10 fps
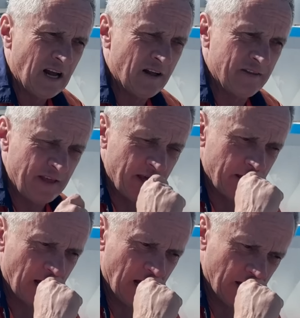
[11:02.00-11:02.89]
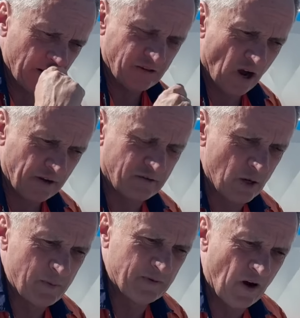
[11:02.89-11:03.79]
the site
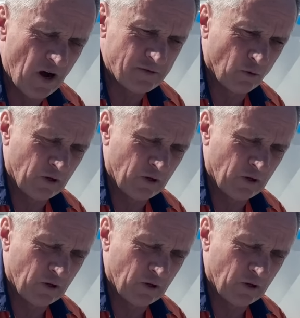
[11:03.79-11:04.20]
supervisor or